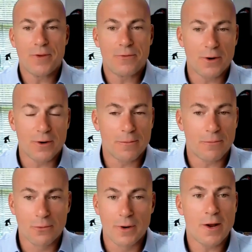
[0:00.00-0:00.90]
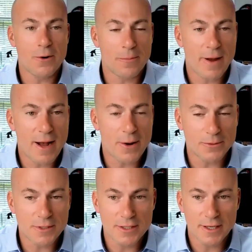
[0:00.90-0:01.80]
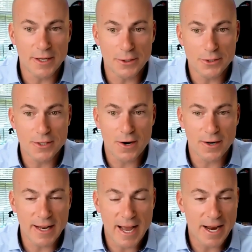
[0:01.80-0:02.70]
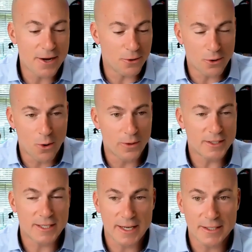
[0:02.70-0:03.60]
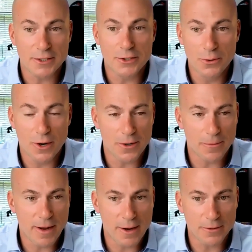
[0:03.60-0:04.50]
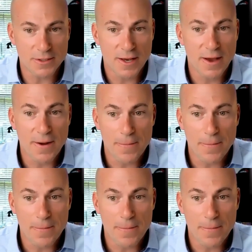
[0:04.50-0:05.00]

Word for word: if you're 300 pounds and you start a diet and your goal is to get to 200 pounds,